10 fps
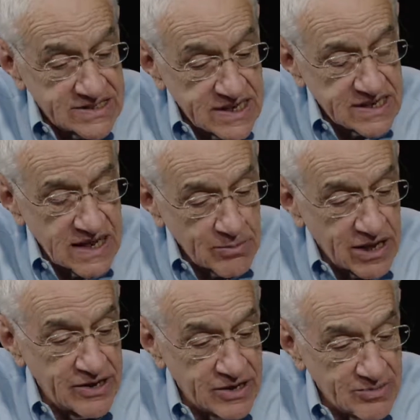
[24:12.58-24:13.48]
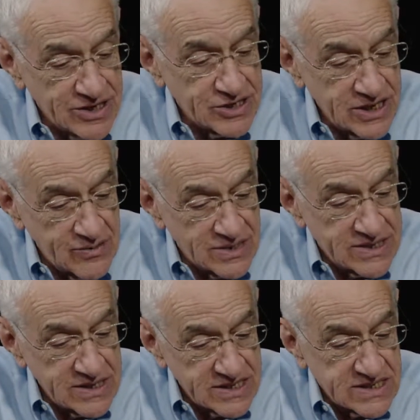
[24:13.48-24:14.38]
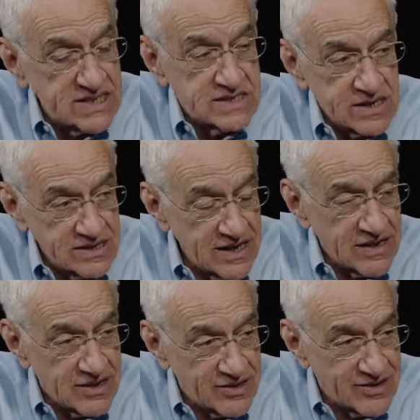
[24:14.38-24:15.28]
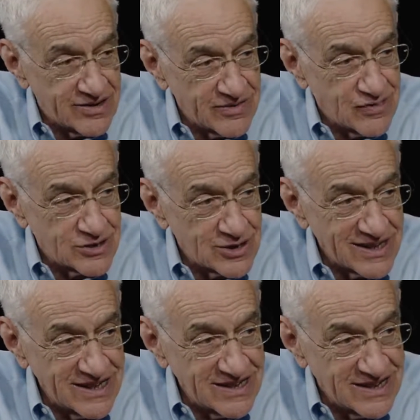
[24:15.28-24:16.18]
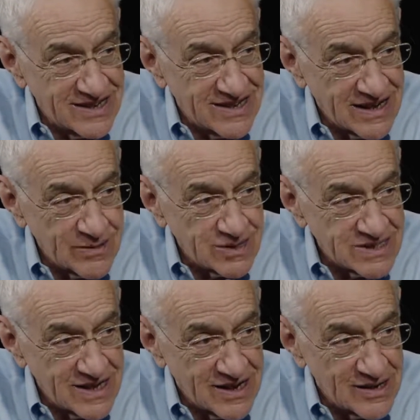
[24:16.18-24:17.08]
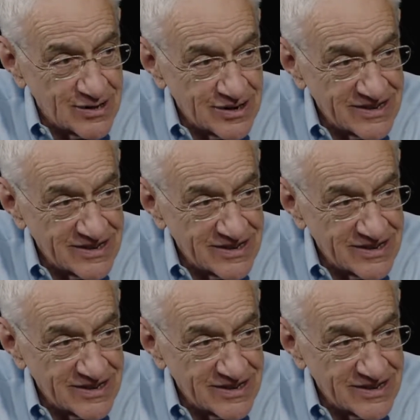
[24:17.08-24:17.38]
that came later, but she was the assistant editor officially, and I was the editor.